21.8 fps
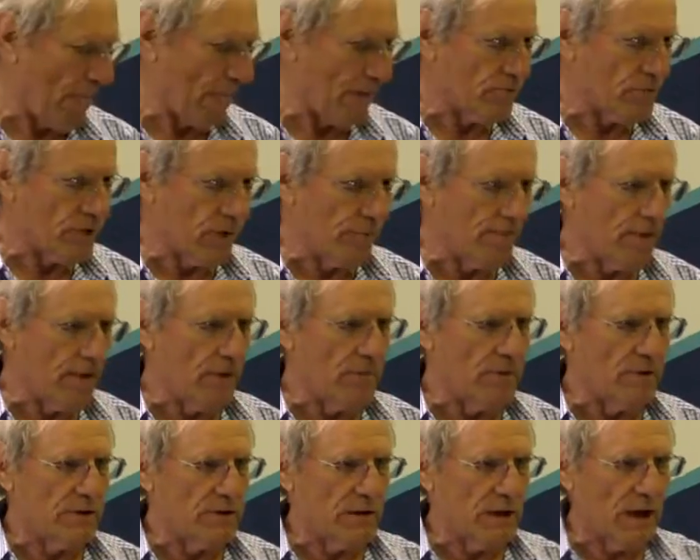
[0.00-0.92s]
something
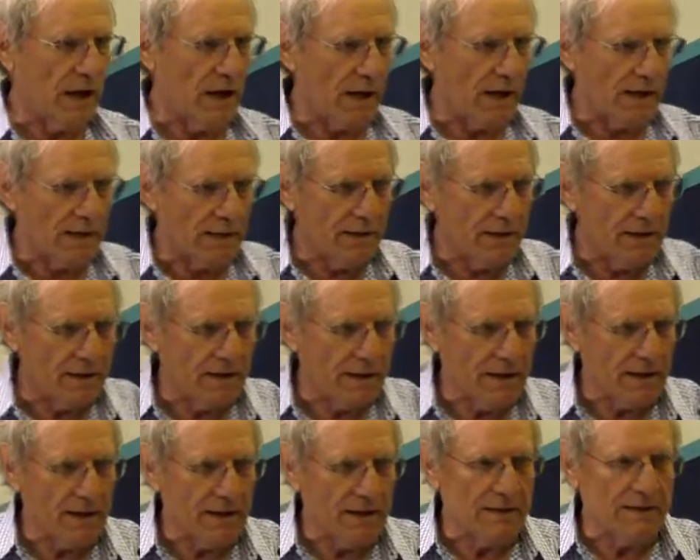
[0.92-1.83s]
which I
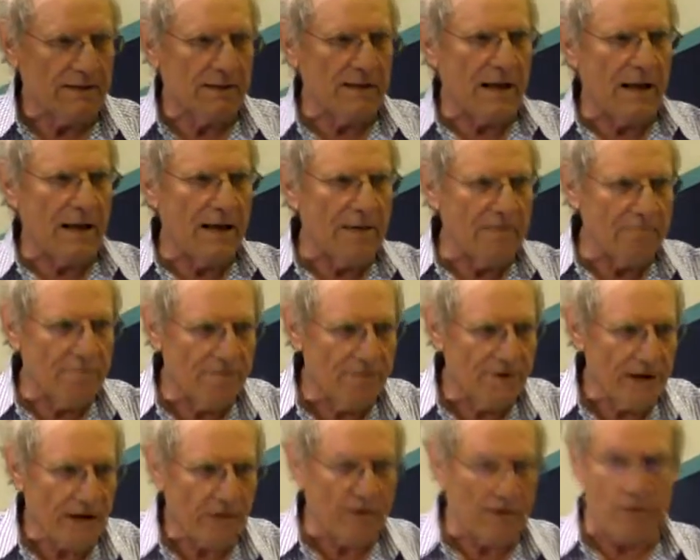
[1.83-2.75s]
think is
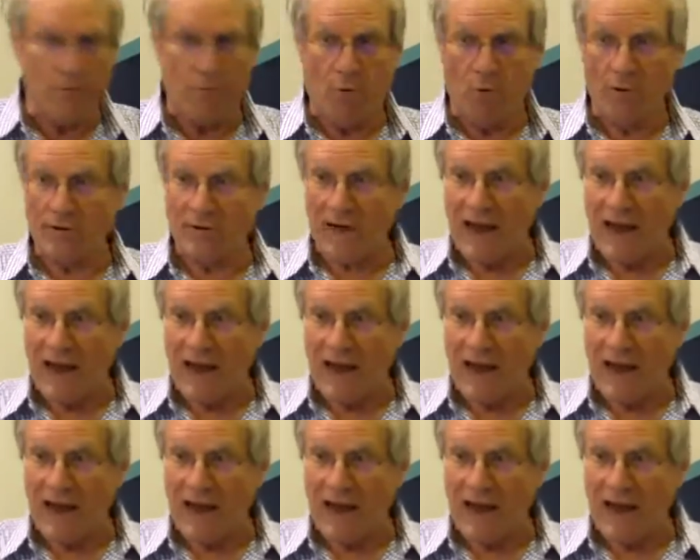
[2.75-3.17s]
very important,